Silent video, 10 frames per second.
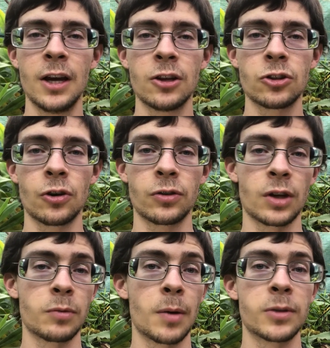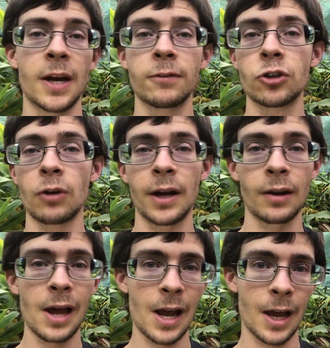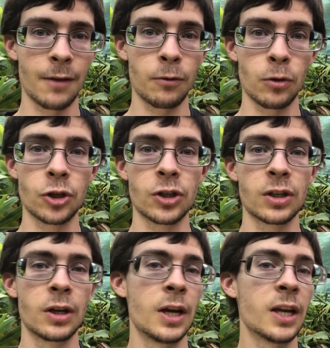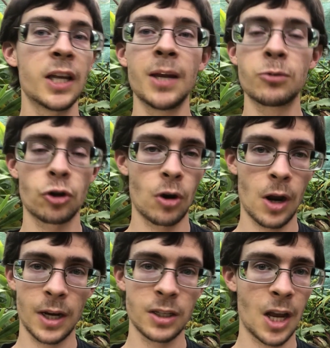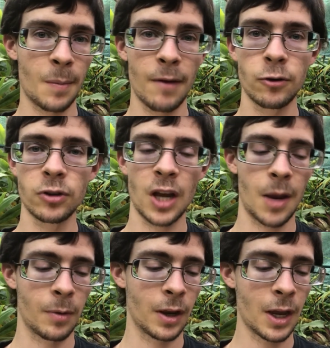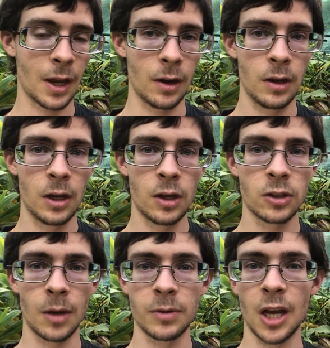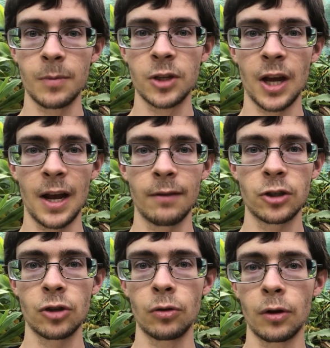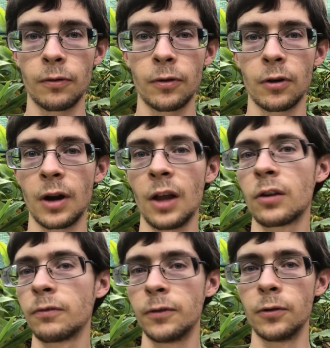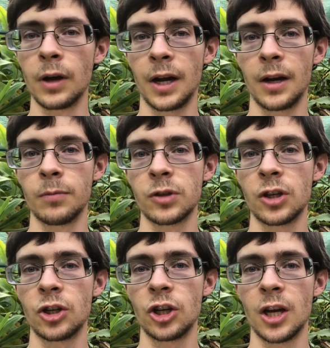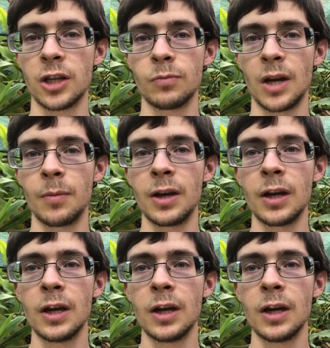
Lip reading: So sometimes you have to try live, or just keep trying time after time again. Sometimes you have to look for other food items, such as maybe